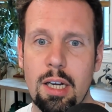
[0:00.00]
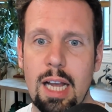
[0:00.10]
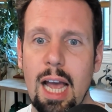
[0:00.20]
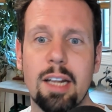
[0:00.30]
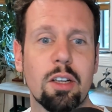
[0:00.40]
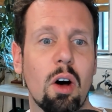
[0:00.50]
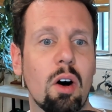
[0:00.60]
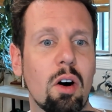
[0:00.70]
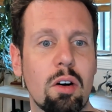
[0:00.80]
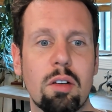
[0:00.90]
And it's
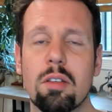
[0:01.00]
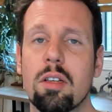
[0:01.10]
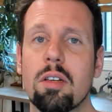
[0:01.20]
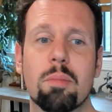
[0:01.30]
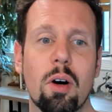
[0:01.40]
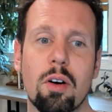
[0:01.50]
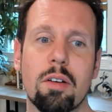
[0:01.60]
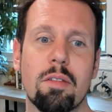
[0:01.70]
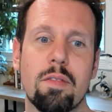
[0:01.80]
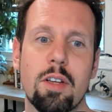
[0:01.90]
all part
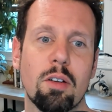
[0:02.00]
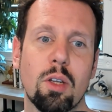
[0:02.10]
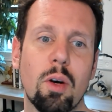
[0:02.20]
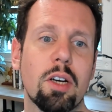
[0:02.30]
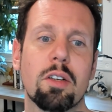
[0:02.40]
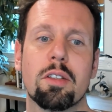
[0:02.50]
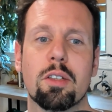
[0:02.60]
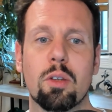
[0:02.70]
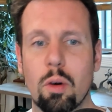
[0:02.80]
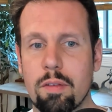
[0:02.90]
of, lawyers,
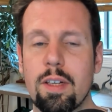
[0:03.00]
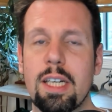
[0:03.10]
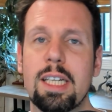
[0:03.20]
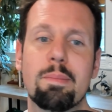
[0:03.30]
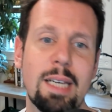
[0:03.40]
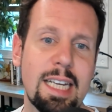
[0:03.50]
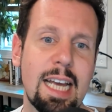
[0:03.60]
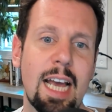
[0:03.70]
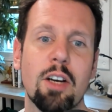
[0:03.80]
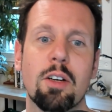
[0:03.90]
court fees,
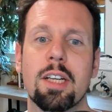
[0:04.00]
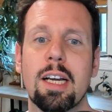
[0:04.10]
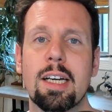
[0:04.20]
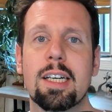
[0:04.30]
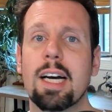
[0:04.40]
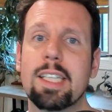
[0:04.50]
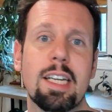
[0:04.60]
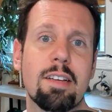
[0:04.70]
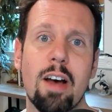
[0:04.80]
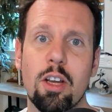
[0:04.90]
mediators,
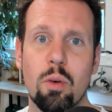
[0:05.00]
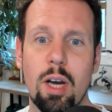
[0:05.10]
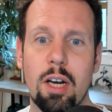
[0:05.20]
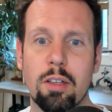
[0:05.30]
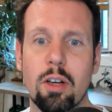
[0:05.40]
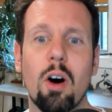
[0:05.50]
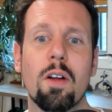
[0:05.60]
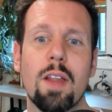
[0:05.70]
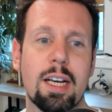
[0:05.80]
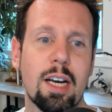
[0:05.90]
custody evaluators, all
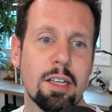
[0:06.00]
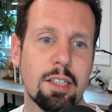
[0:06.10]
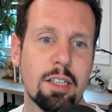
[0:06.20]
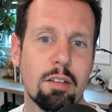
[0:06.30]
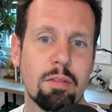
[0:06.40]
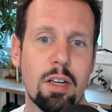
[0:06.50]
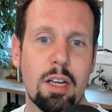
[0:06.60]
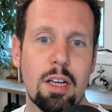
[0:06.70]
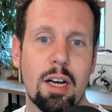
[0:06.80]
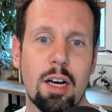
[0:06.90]
that kind of stuff.
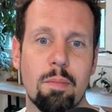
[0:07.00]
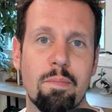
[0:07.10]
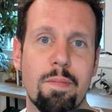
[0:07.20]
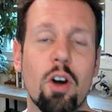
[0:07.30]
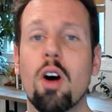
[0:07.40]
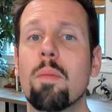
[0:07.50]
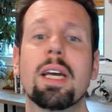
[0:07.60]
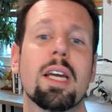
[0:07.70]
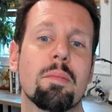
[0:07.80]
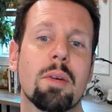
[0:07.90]
They're all
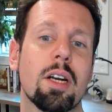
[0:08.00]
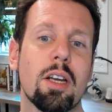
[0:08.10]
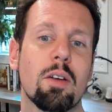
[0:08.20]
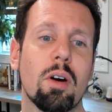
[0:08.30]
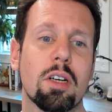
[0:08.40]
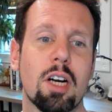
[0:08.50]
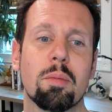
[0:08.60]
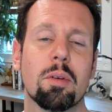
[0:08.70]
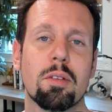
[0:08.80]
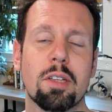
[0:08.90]
making money while
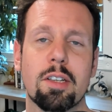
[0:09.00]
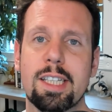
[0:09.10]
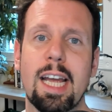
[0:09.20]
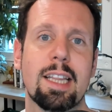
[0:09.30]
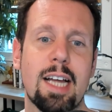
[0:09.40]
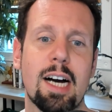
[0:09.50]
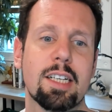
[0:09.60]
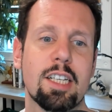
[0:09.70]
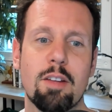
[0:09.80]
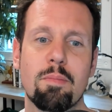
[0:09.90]
couples stay
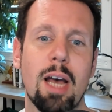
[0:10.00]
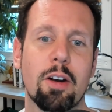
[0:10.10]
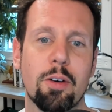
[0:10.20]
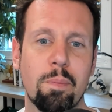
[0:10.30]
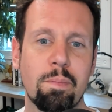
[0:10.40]
locked in battle.